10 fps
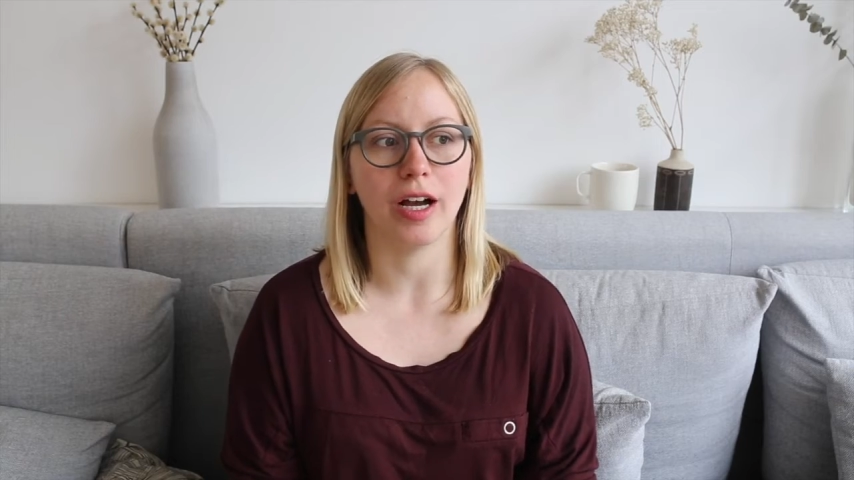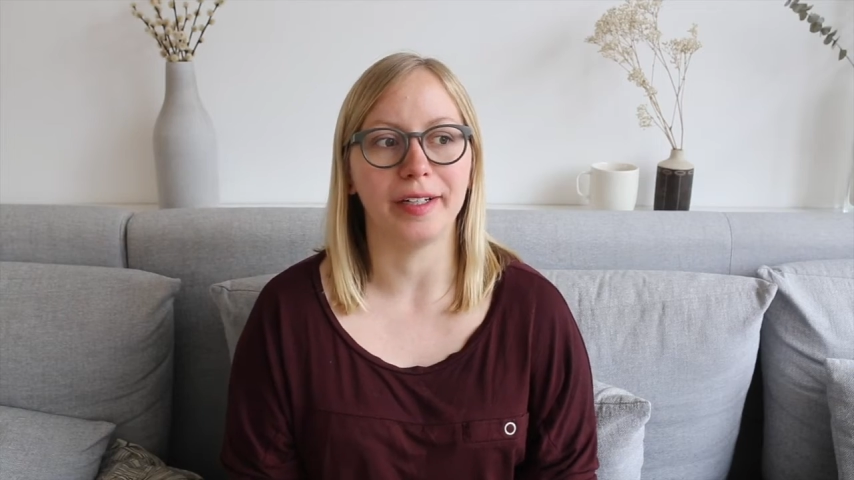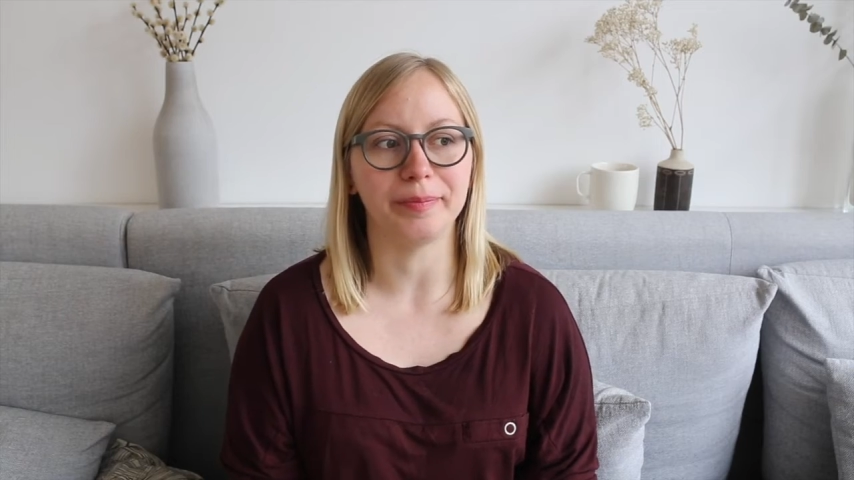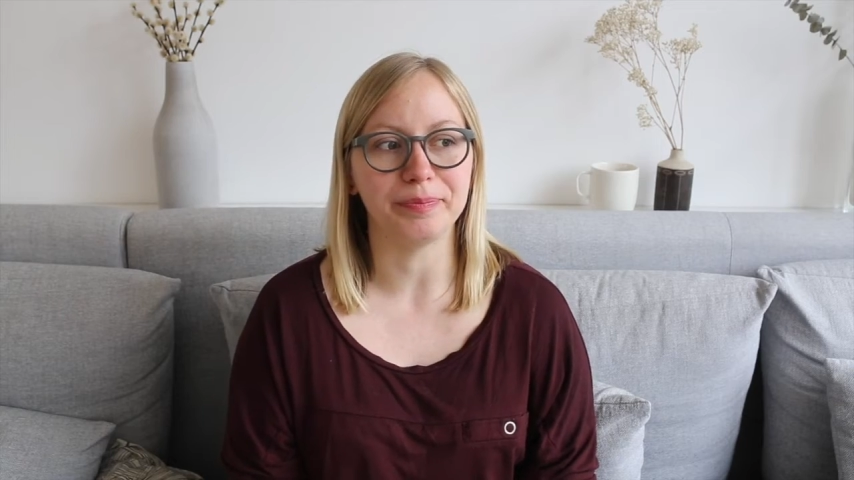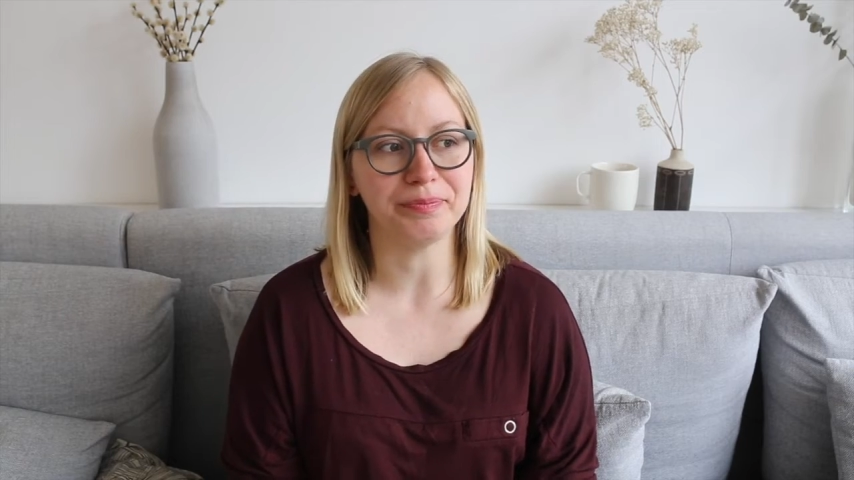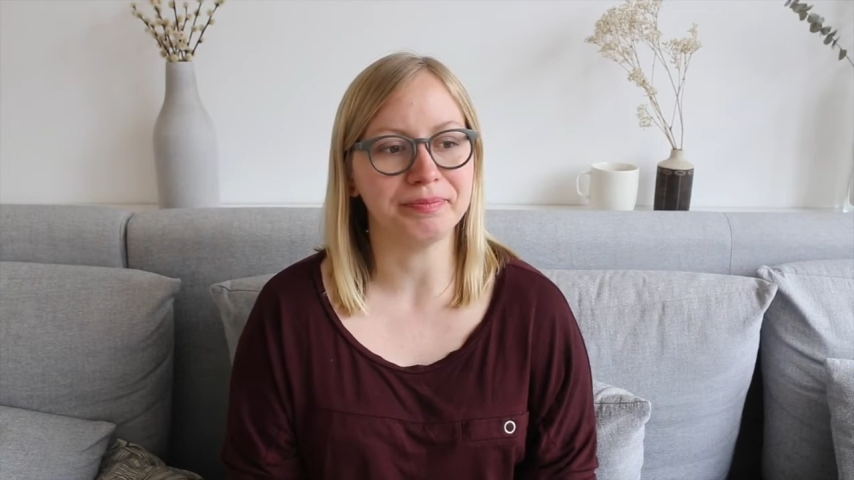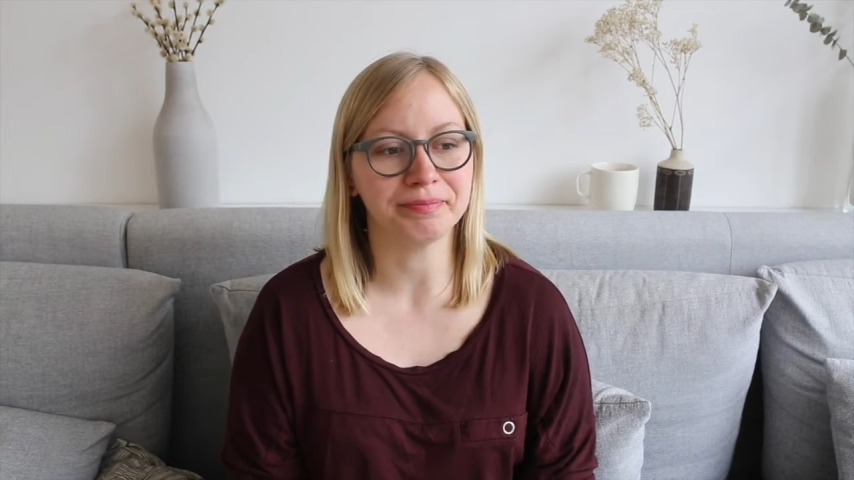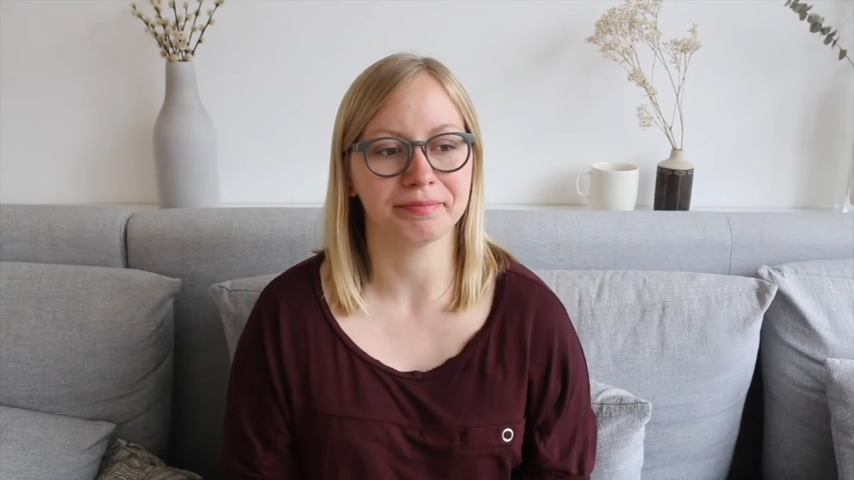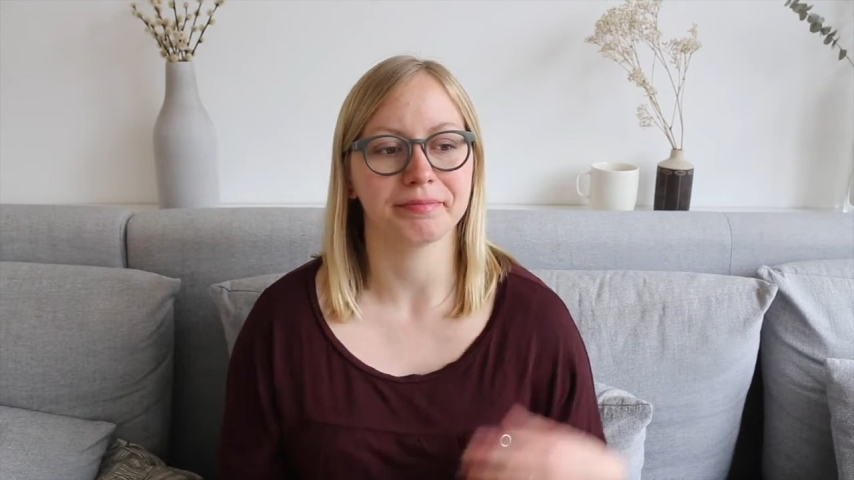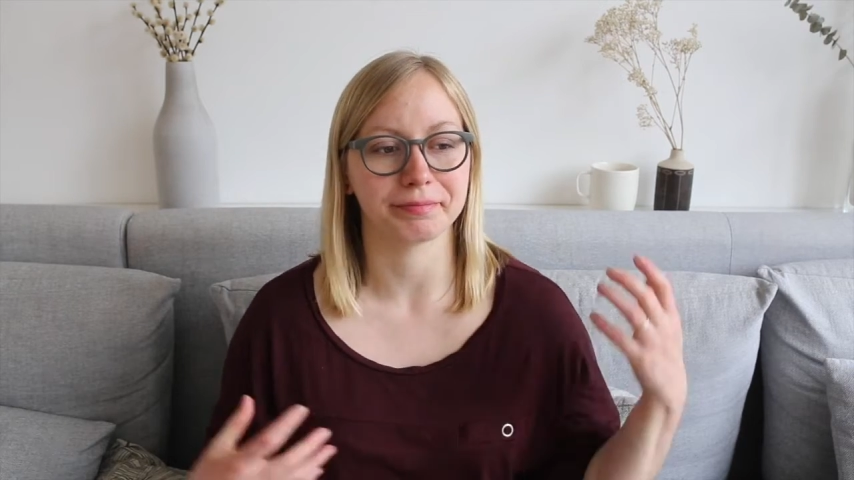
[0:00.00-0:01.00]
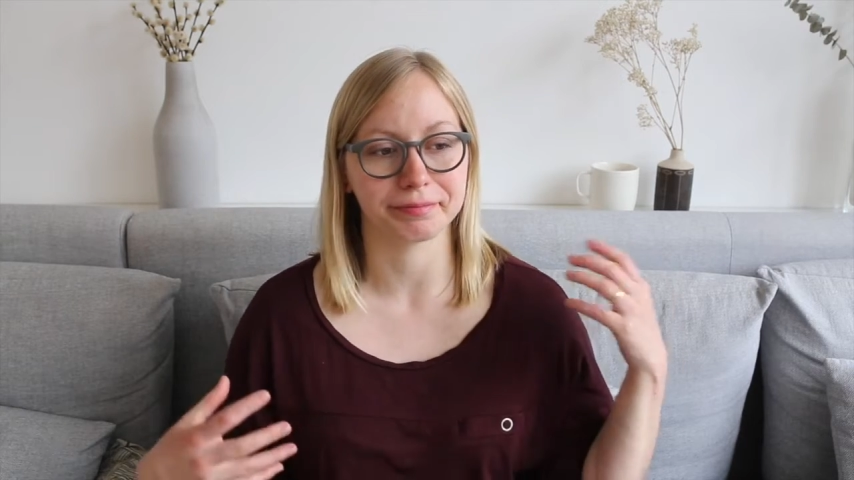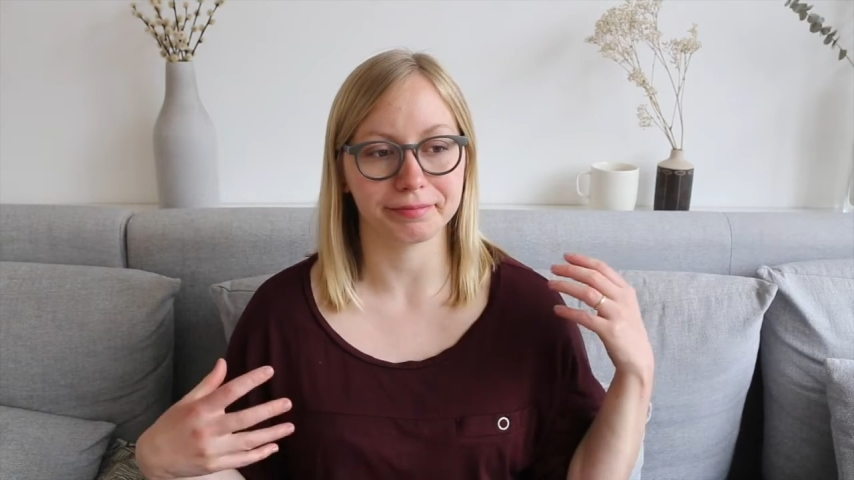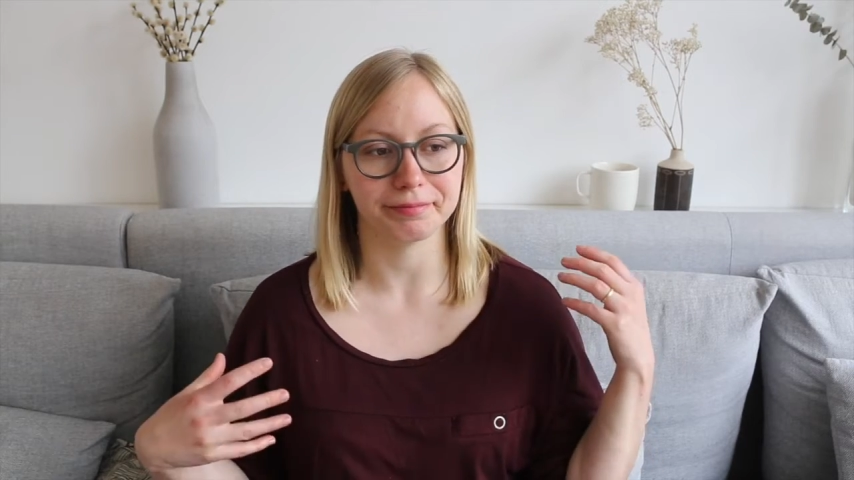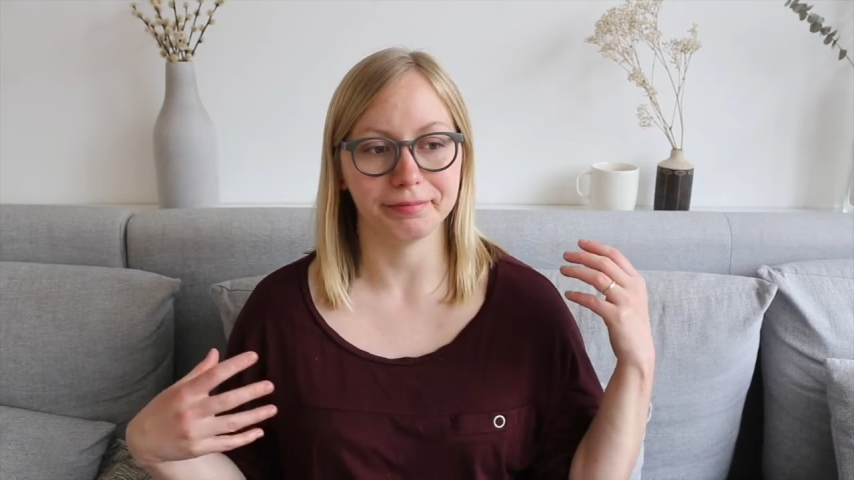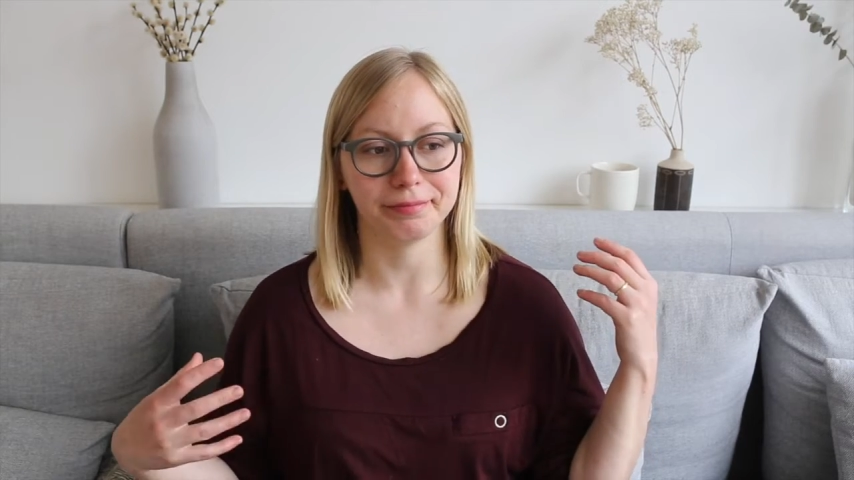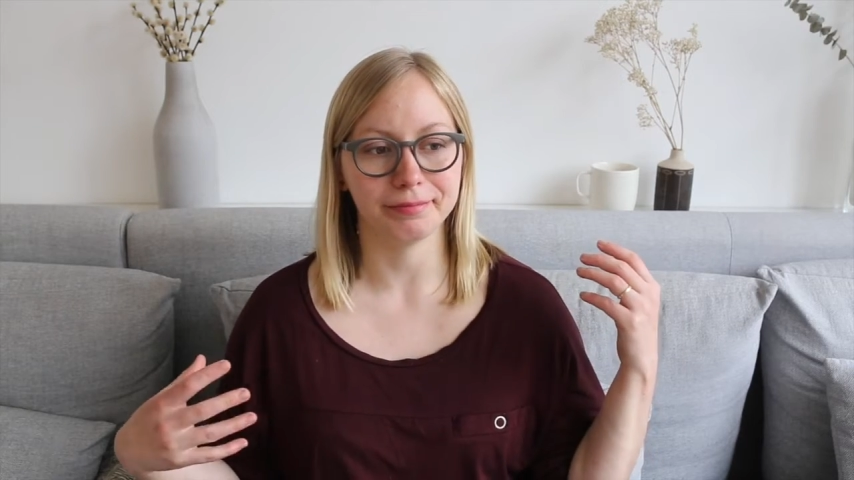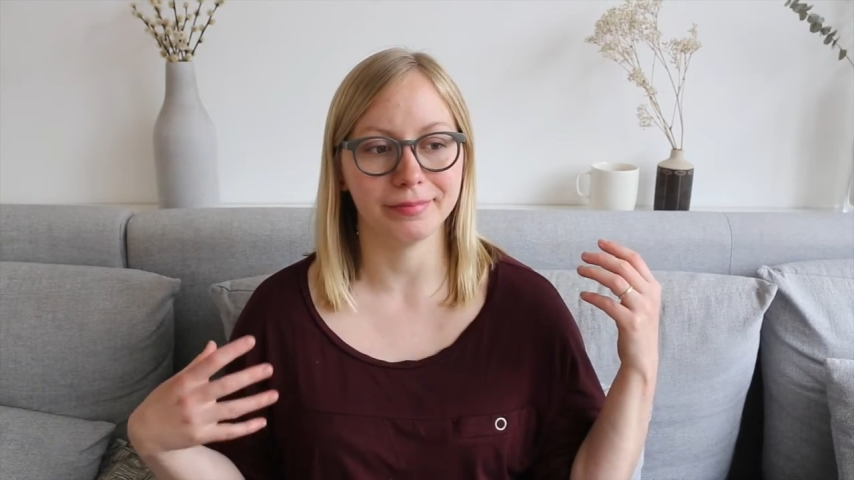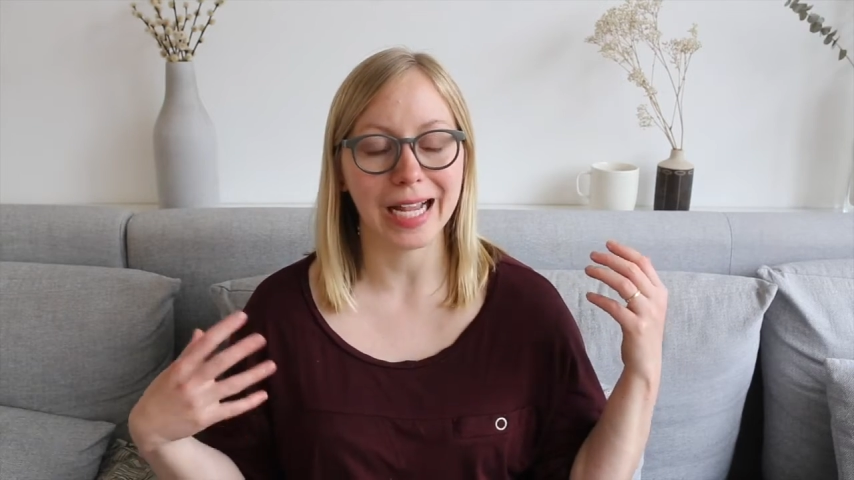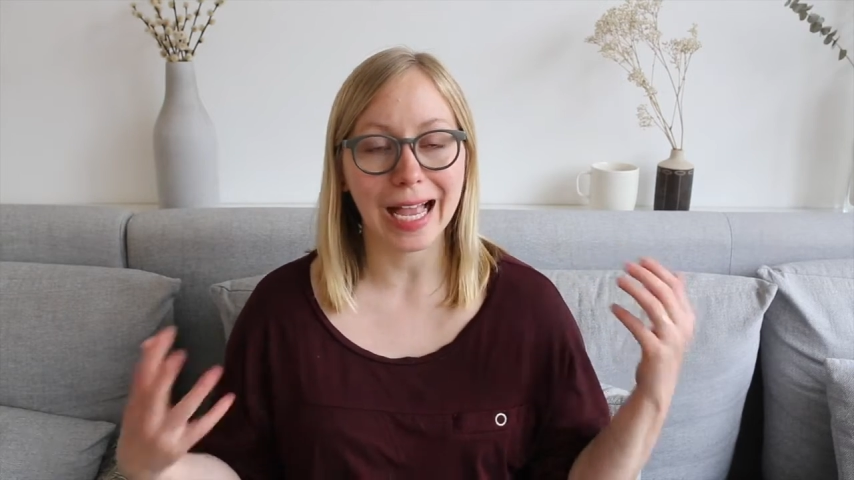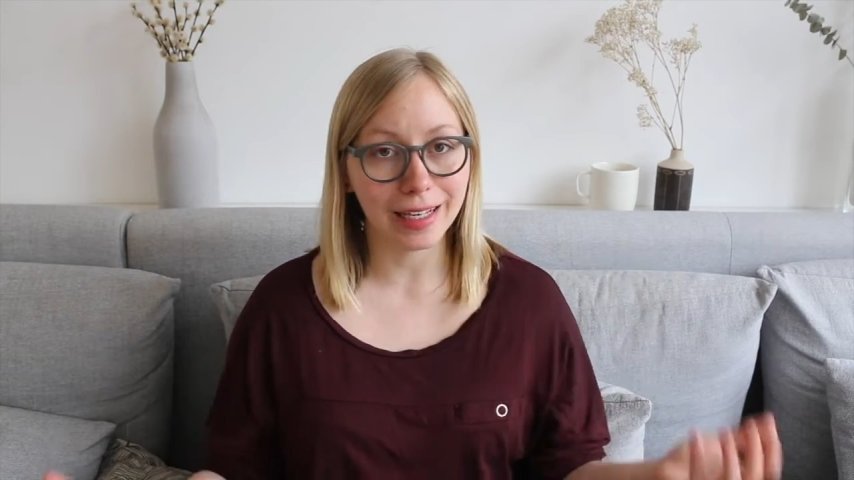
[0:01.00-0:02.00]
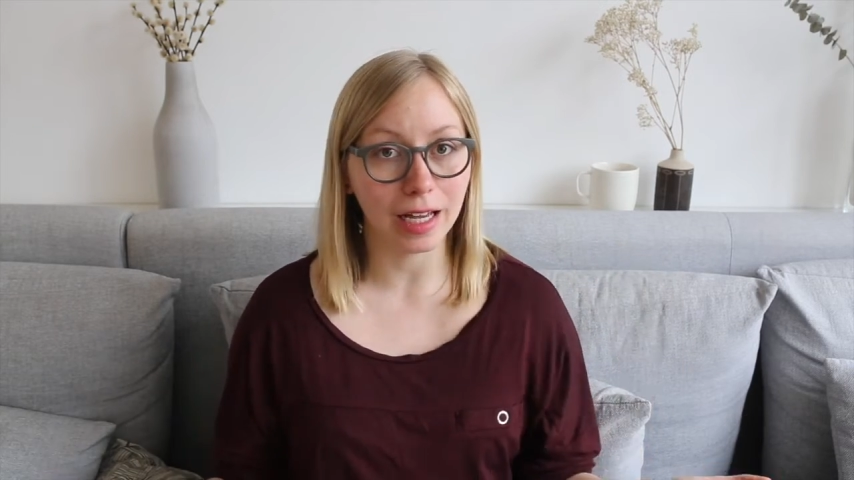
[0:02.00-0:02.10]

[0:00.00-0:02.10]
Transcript: I